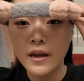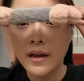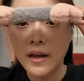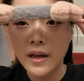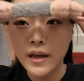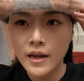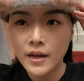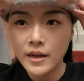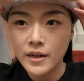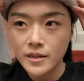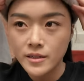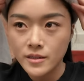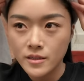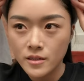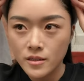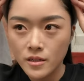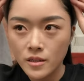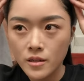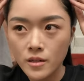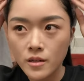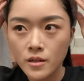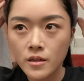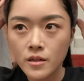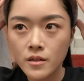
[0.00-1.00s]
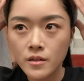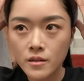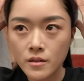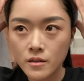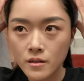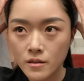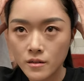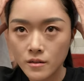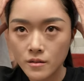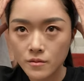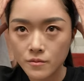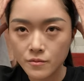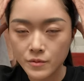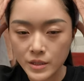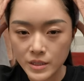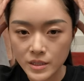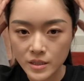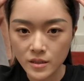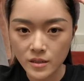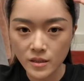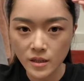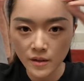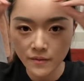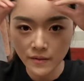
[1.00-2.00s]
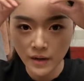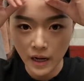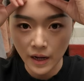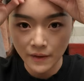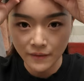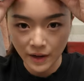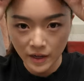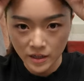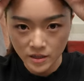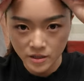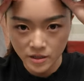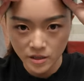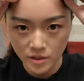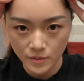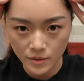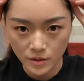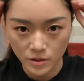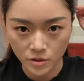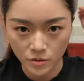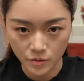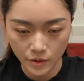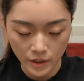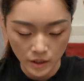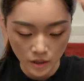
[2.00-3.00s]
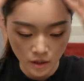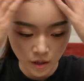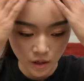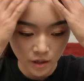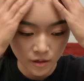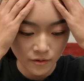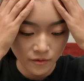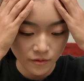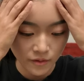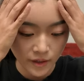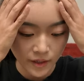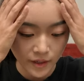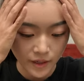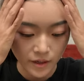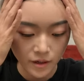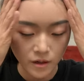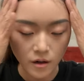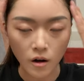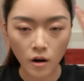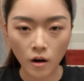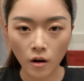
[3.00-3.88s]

And recently I've actually been doing a lot of like